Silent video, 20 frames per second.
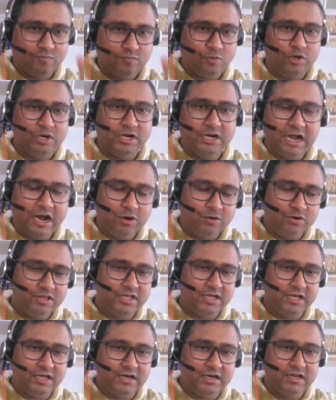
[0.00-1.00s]
put it out
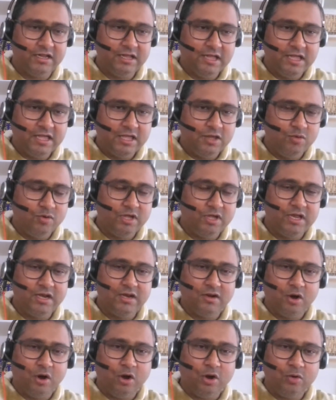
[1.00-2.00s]
there. You can
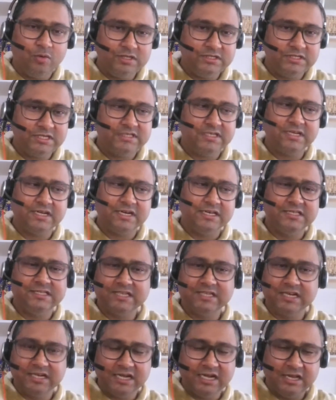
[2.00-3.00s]
always, as a
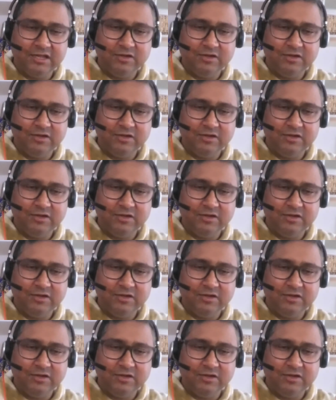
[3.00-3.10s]
consultant,